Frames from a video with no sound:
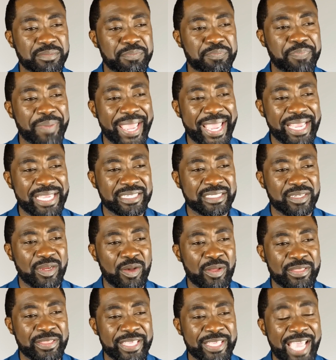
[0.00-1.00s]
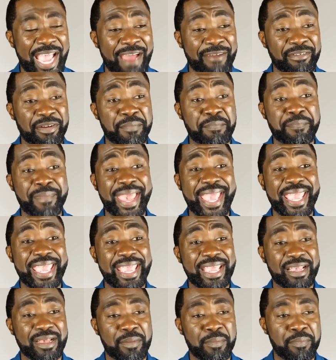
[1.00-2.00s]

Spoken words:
based on the Aramaic